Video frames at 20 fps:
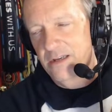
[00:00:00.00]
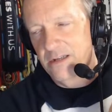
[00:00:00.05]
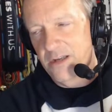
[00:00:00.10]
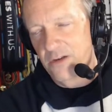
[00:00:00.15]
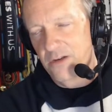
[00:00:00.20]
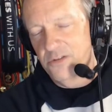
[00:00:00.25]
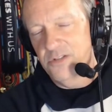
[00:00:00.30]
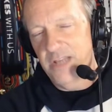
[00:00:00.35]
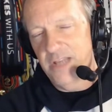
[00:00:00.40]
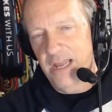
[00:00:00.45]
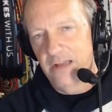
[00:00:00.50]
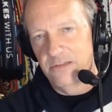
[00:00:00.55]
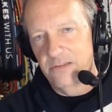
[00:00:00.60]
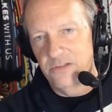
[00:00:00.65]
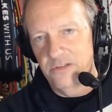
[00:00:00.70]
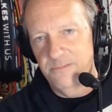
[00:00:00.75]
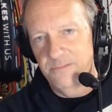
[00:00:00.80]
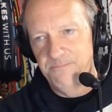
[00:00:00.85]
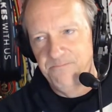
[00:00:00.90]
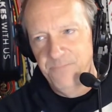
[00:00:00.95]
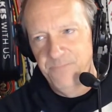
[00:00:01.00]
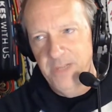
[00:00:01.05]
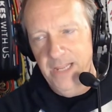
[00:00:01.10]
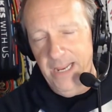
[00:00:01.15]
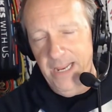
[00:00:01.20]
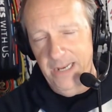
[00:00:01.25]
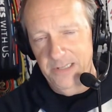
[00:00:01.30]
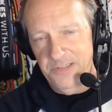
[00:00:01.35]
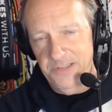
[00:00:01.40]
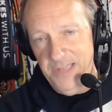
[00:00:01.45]
Coach Townsend
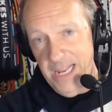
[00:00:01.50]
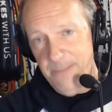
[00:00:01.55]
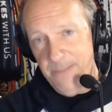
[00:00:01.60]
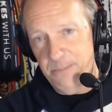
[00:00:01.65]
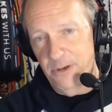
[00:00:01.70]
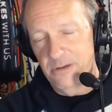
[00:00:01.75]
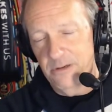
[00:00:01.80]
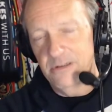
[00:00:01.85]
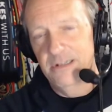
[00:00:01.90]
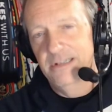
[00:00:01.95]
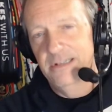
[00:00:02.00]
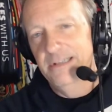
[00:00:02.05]
and his keeper